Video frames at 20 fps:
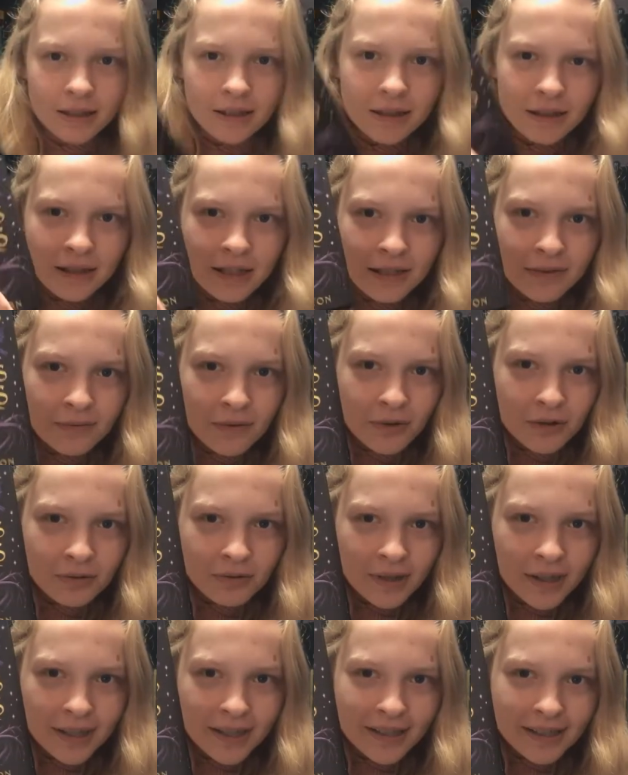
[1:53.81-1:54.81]
This fox
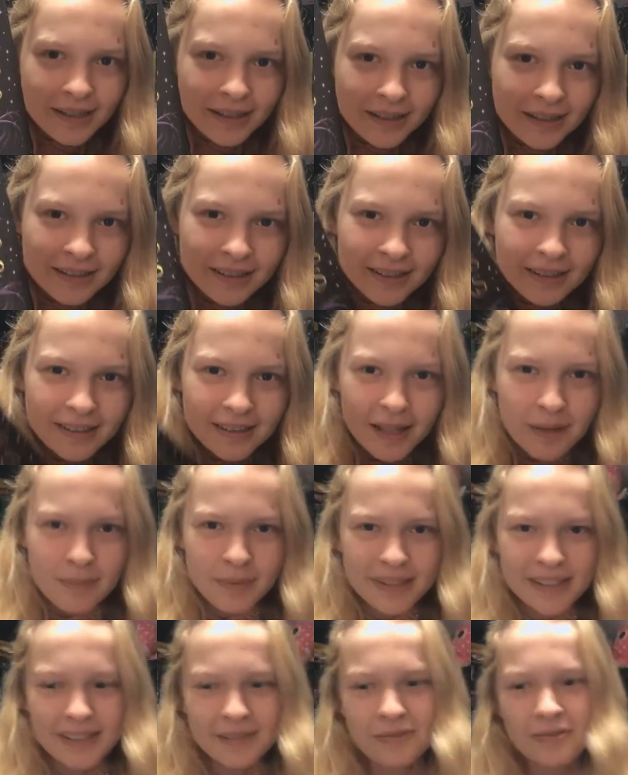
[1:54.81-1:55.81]
right here, I
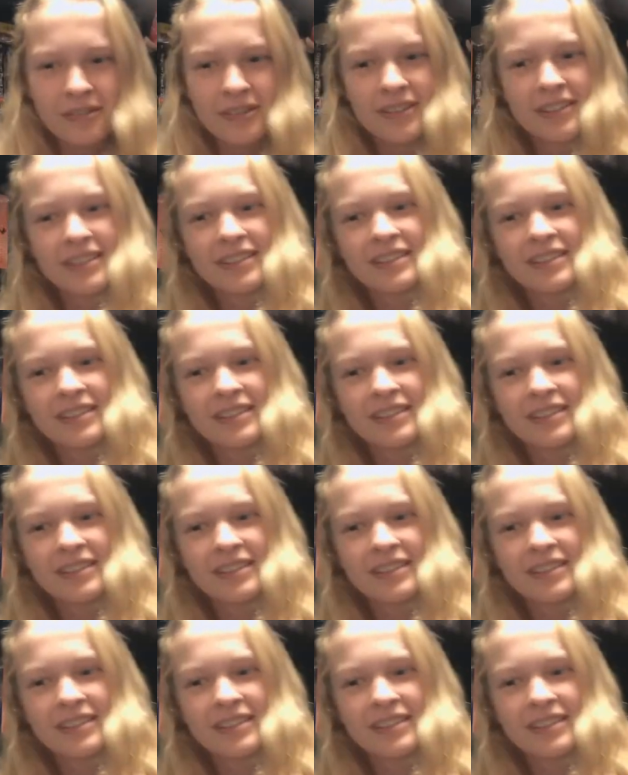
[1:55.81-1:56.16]
believe.